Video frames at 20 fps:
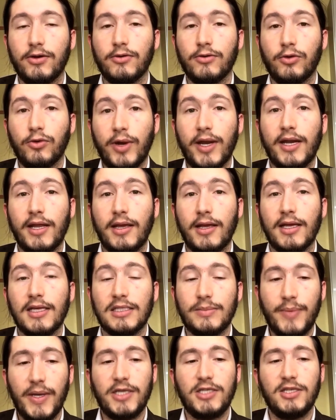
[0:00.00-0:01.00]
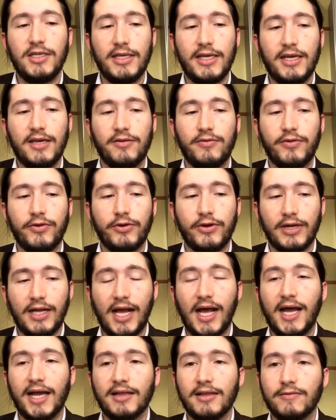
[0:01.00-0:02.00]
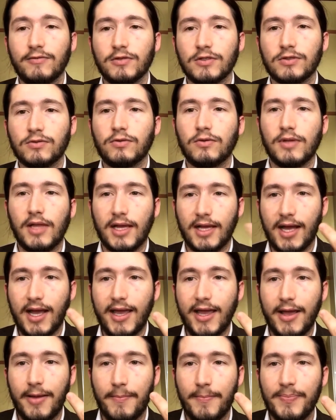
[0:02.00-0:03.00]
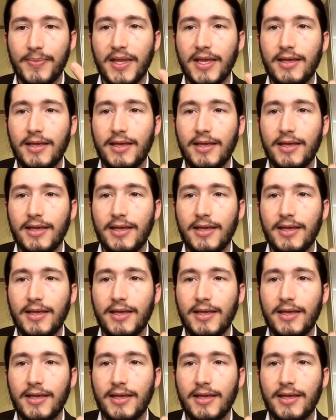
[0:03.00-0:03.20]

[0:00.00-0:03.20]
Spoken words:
grading, especially if you're at a high-level school like I am.